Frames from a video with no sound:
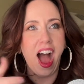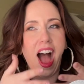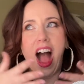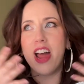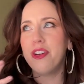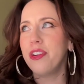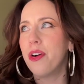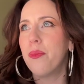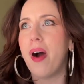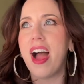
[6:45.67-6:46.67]
I
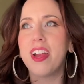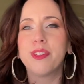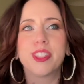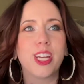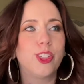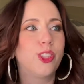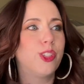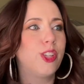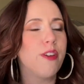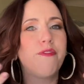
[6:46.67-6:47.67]
don't know why it was like,
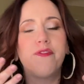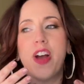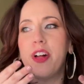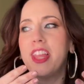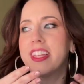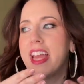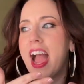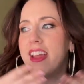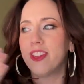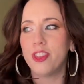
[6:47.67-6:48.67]
it felt like they
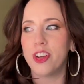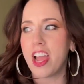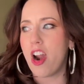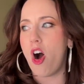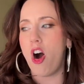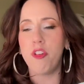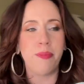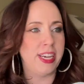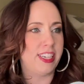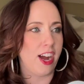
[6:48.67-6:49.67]
had to look at all of
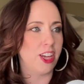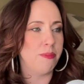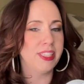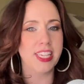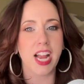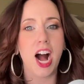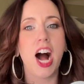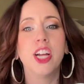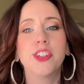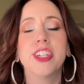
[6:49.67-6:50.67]
my documents like
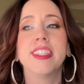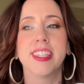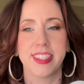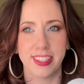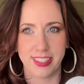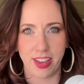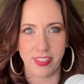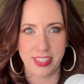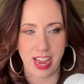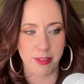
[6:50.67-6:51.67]

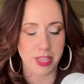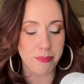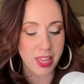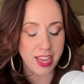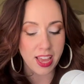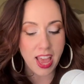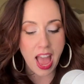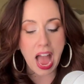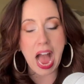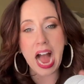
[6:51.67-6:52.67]
167 times. I'm like,
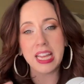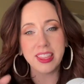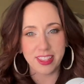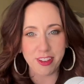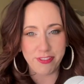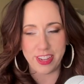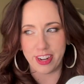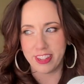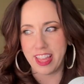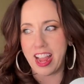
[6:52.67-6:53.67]
I live
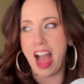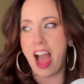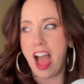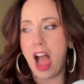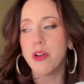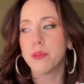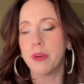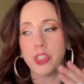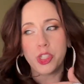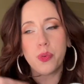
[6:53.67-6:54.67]
here. Like I was
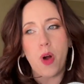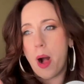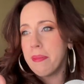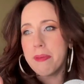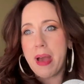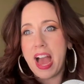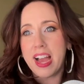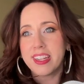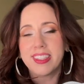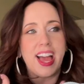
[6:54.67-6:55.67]
born. Do you want me
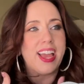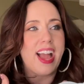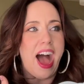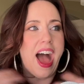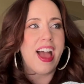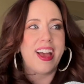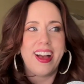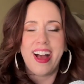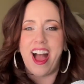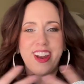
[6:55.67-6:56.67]
back? Like I
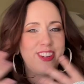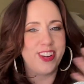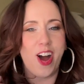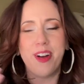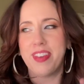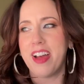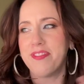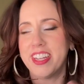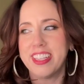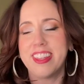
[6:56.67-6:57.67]
don't know. I'm not
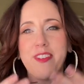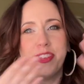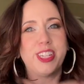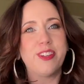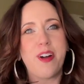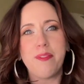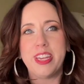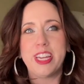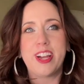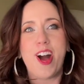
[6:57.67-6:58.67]
feeling love. You didn't want
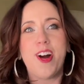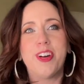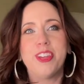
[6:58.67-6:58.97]
me to go.